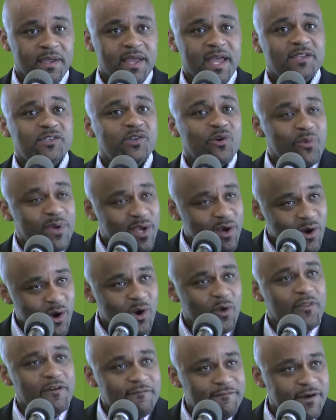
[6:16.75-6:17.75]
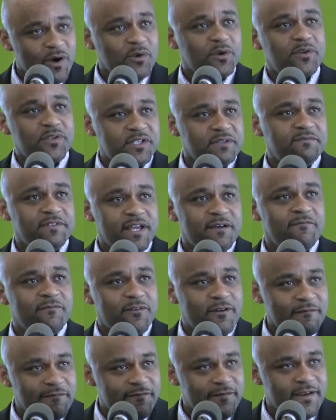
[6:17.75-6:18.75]
And so we owe the voters of
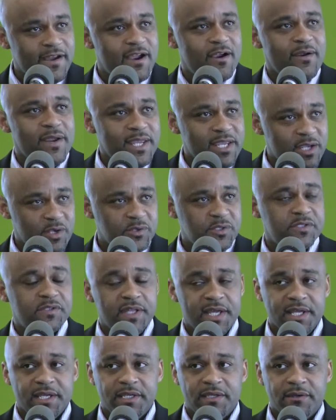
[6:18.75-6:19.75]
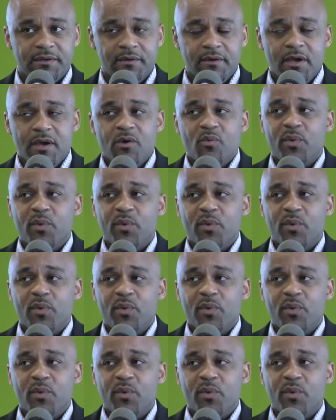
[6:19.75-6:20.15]
Denver a very huge thank you.